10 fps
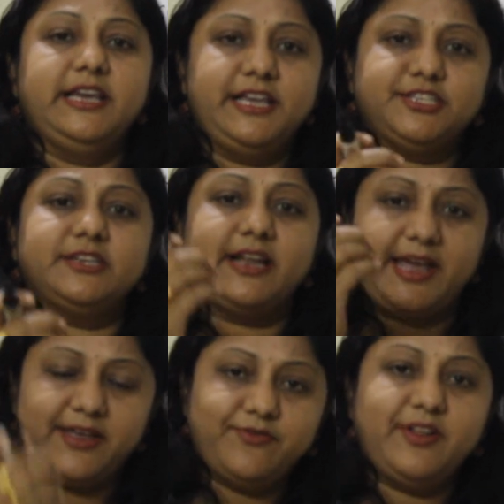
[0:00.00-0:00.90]
each and
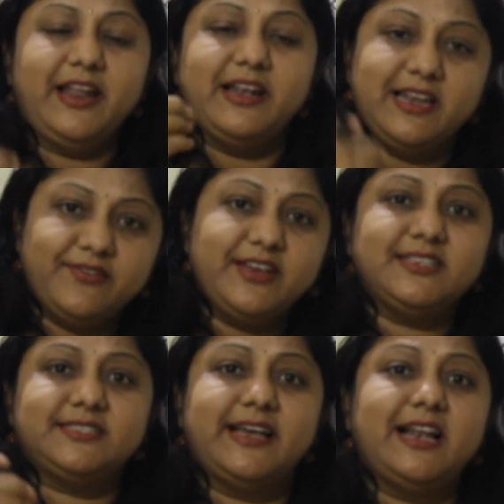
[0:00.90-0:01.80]
every living
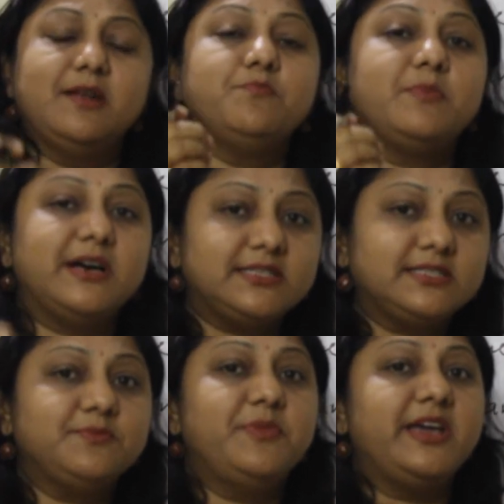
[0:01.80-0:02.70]
cell
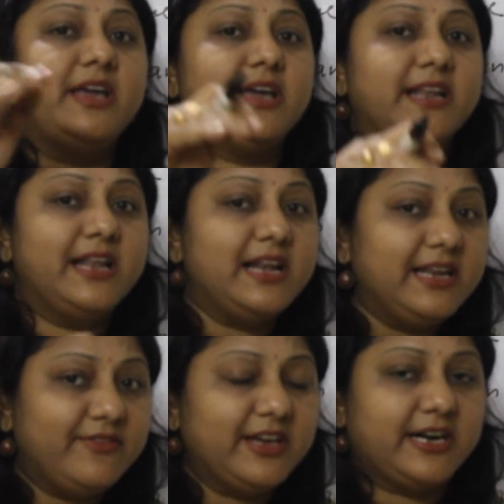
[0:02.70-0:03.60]
must be in a
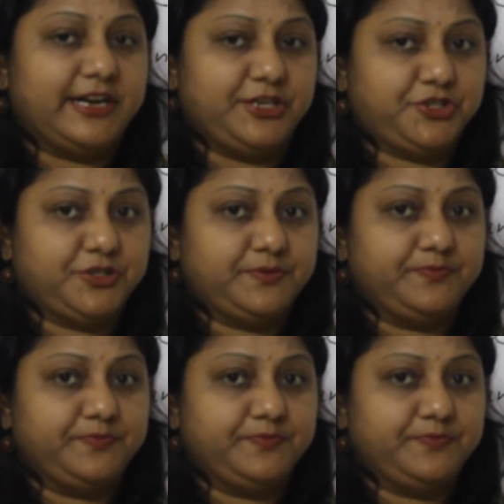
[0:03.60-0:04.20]
living condition.